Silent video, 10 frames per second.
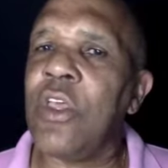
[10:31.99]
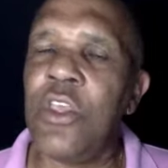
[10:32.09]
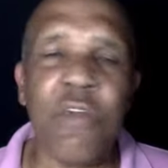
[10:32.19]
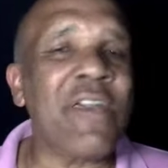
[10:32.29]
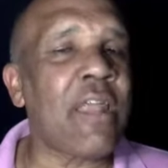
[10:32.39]

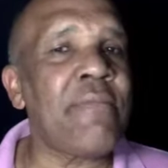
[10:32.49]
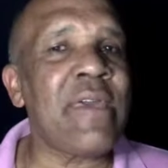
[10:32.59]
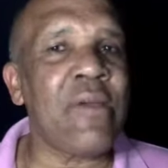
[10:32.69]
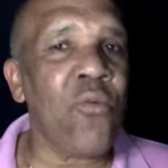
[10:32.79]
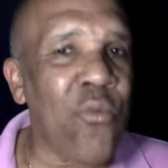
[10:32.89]
you've got to
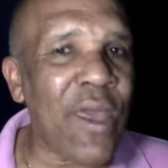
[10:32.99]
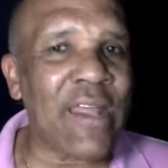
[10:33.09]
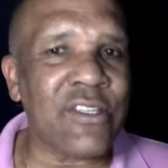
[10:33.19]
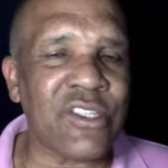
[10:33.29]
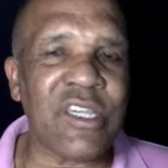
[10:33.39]
be
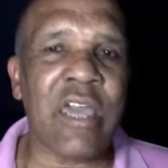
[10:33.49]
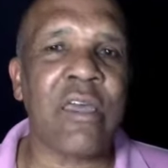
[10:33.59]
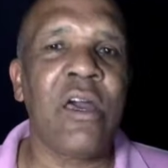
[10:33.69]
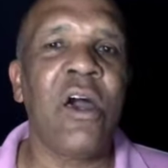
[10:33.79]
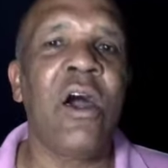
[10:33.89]
willing to take
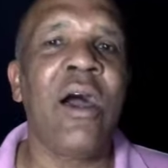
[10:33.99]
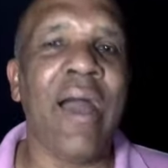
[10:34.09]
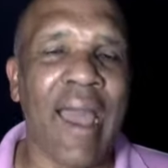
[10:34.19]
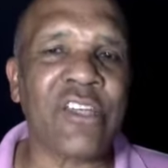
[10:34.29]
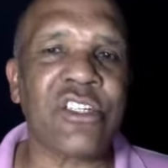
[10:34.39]

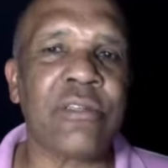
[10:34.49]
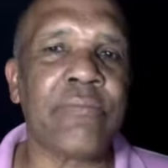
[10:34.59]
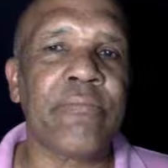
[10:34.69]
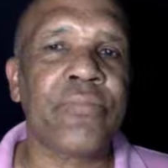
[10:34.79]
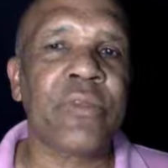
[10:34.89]
action.